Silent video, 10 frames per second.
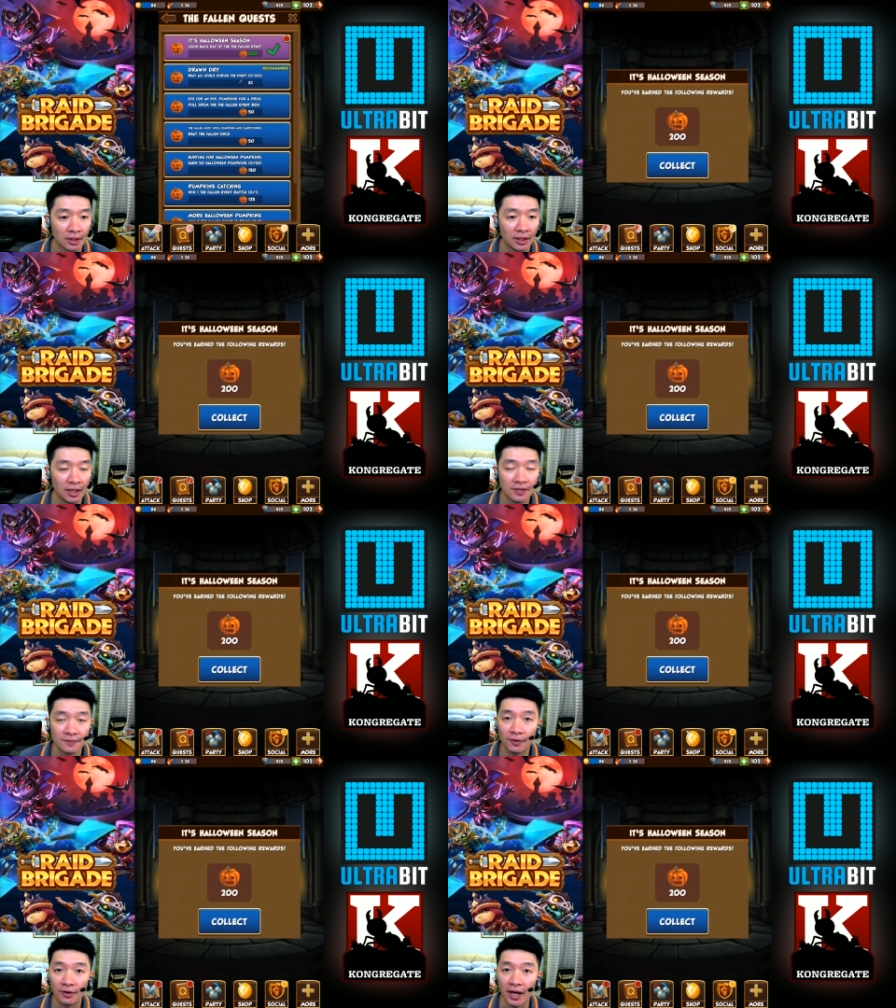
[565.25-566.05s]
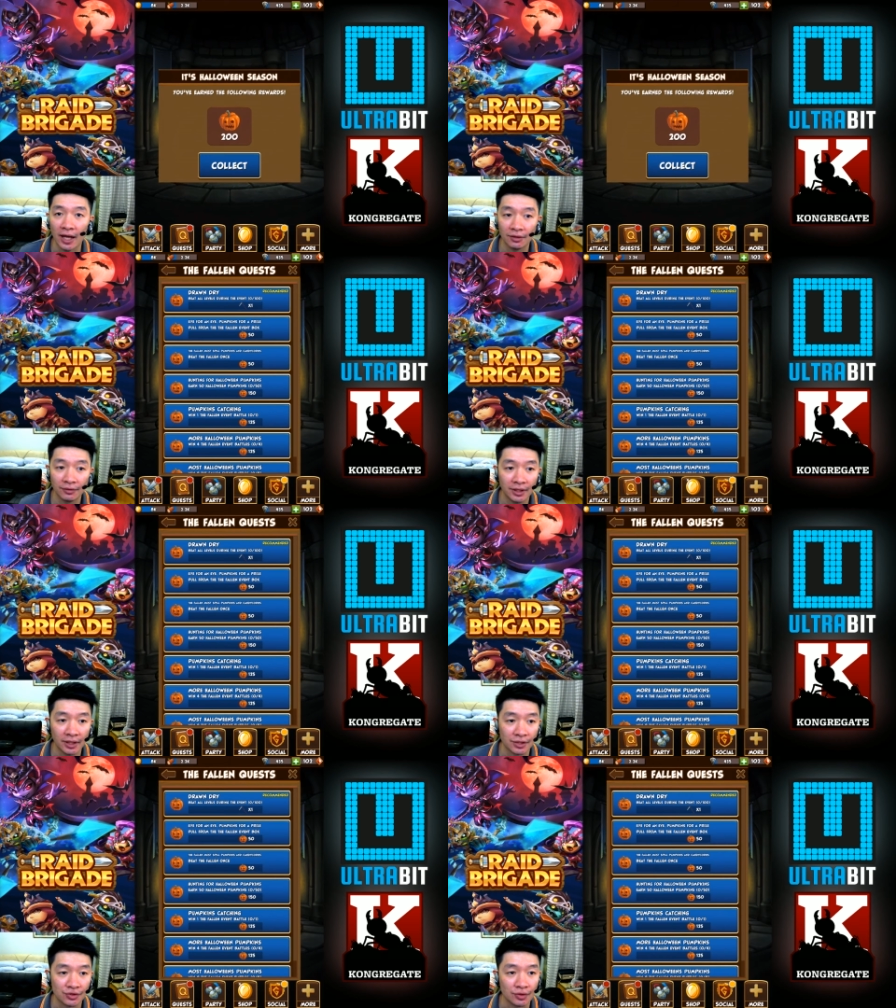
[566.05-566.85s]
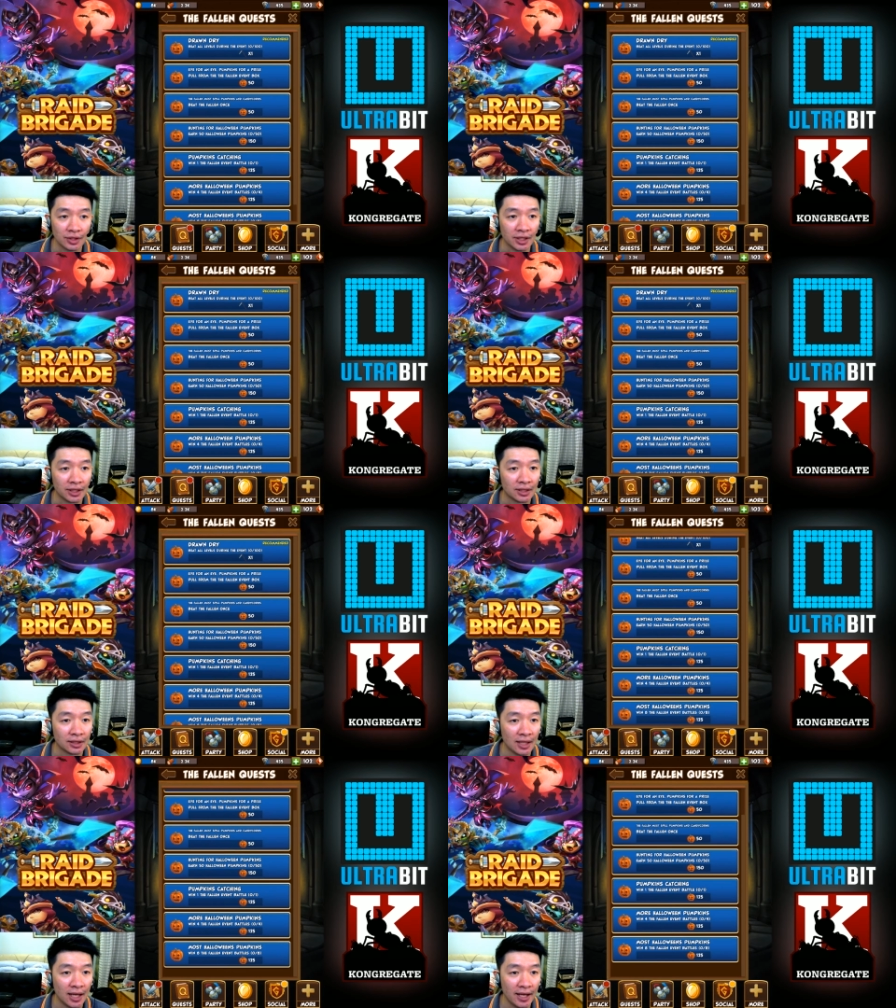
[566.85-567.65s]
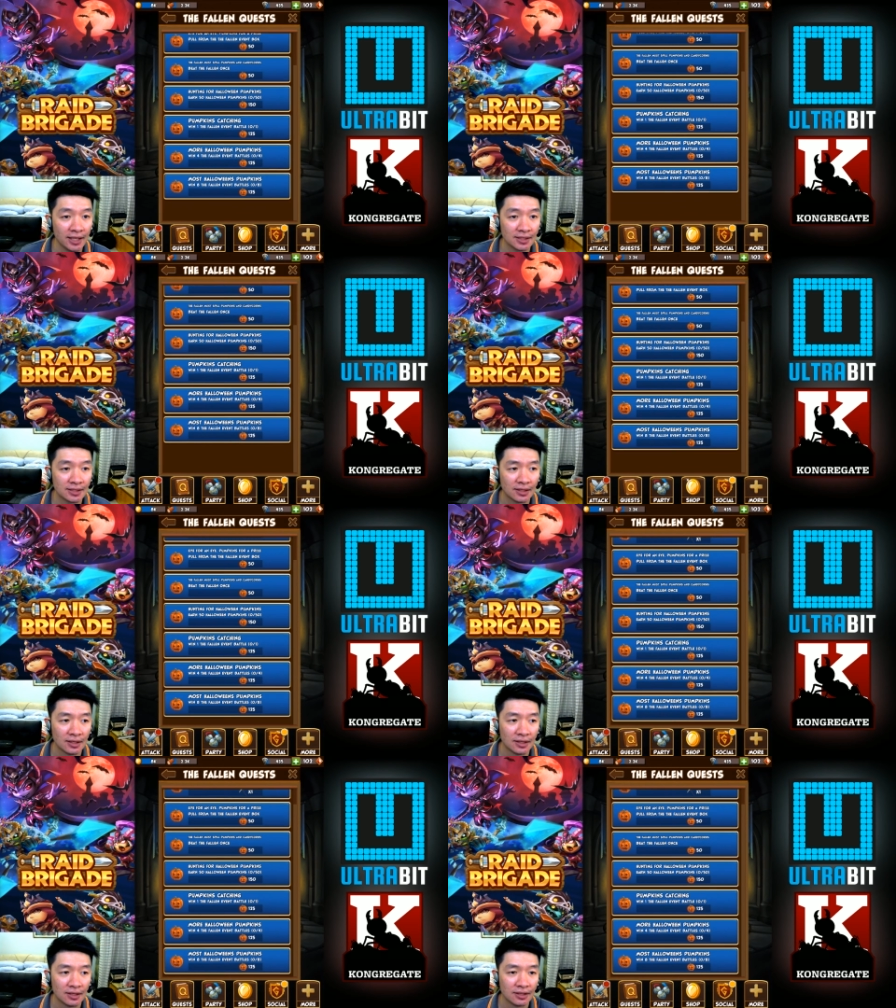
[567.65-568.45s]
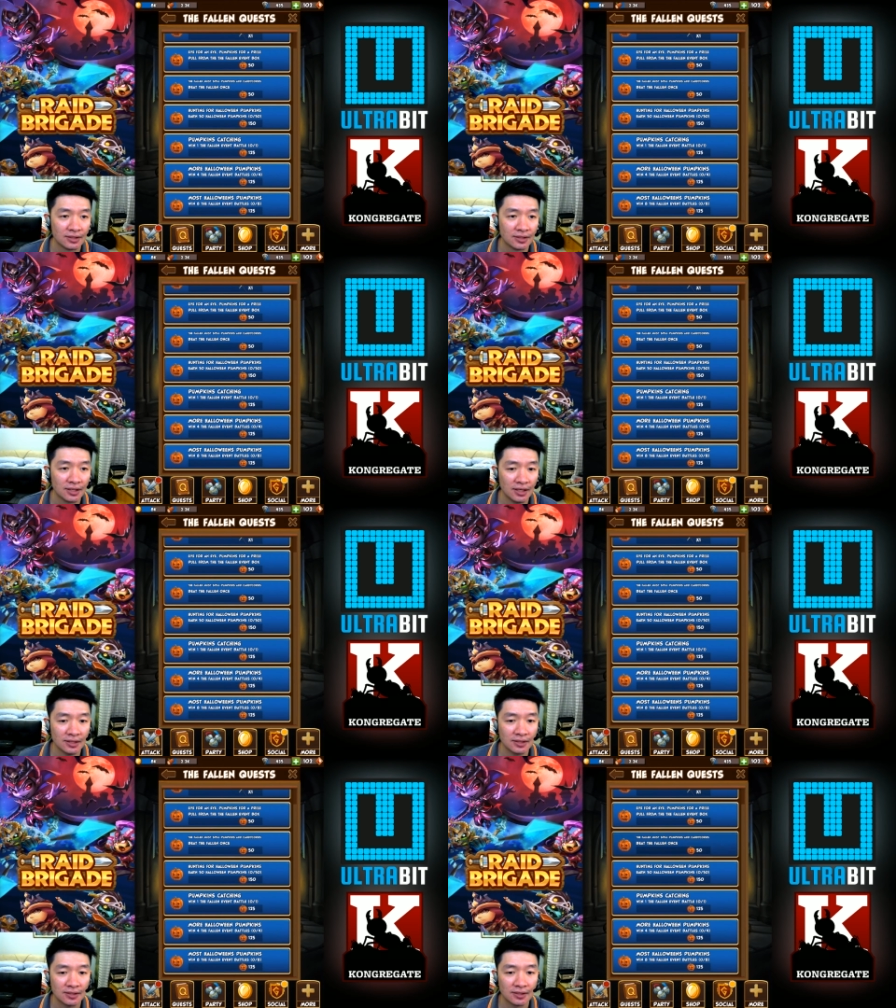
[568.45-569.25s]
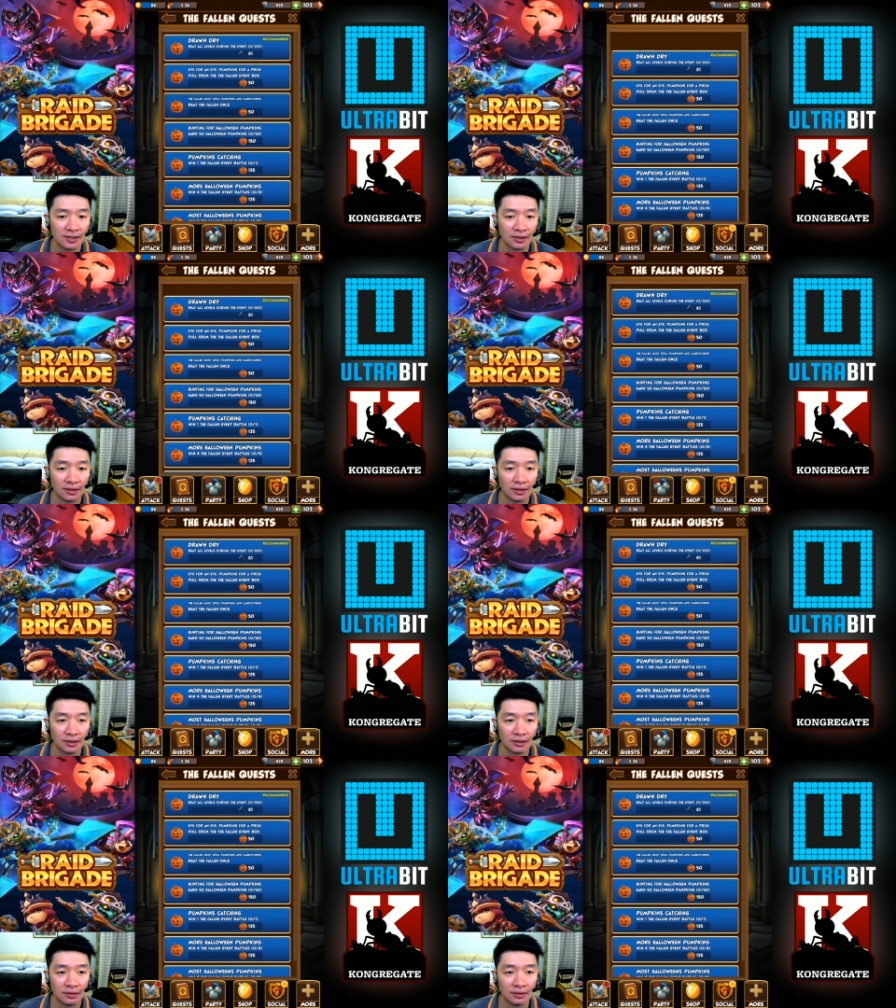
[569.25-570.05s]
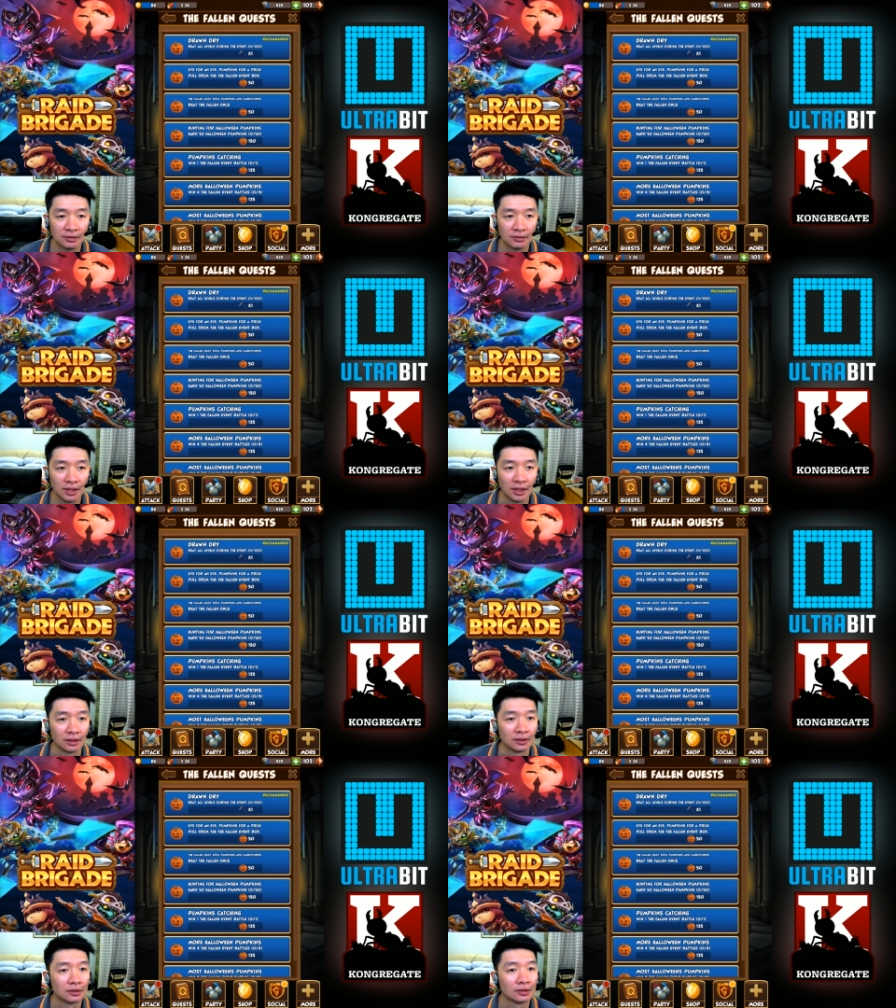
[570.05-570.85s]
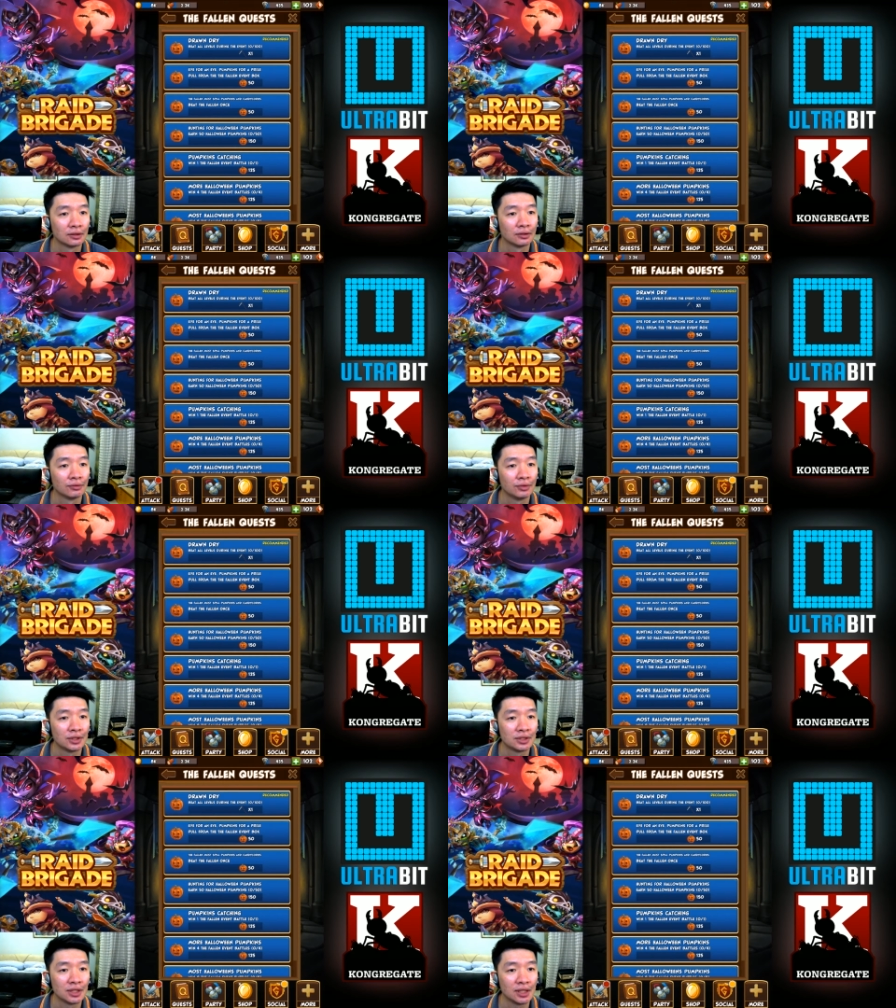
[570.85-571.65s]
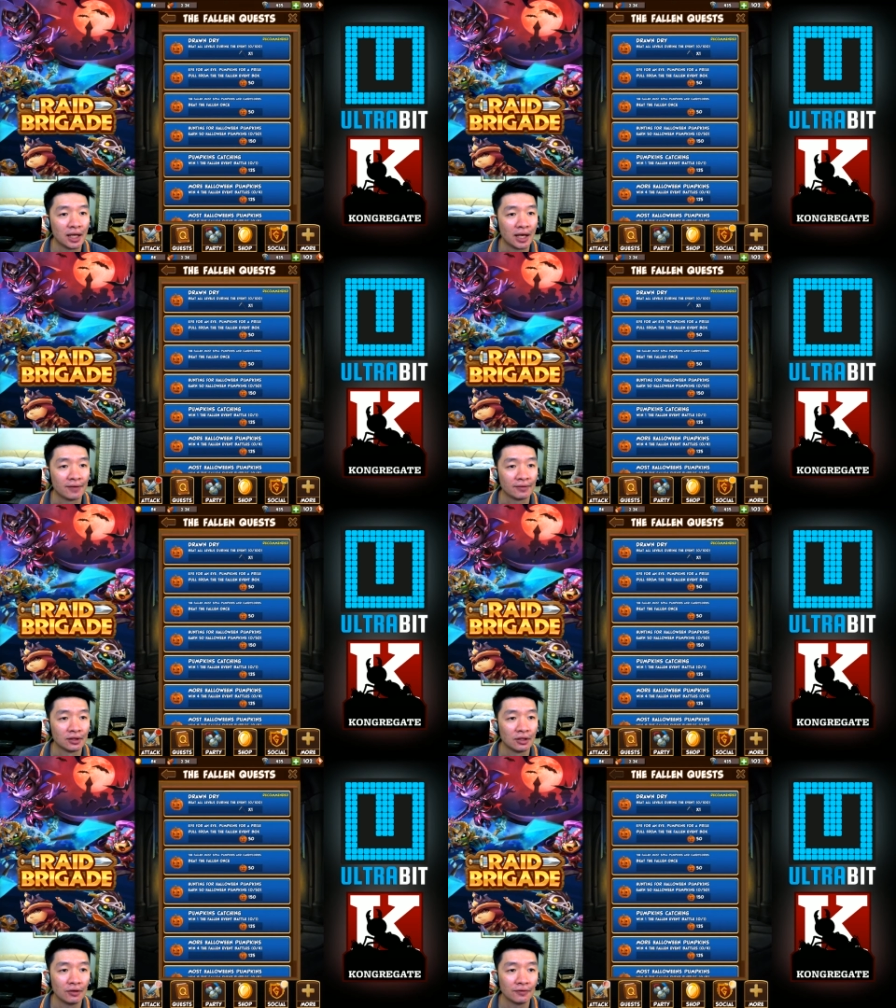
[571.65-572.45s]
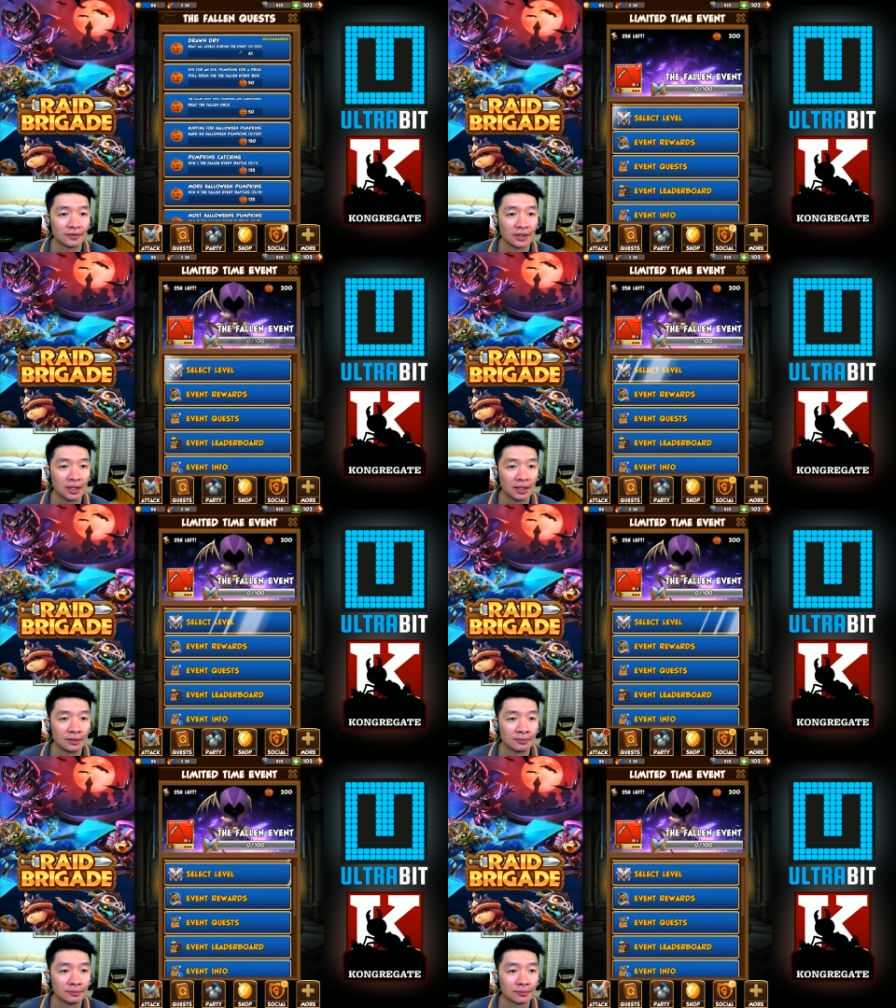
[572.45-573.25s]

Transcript: It's for Halloween actually, it lasts just... Alright, we still have a lot of time.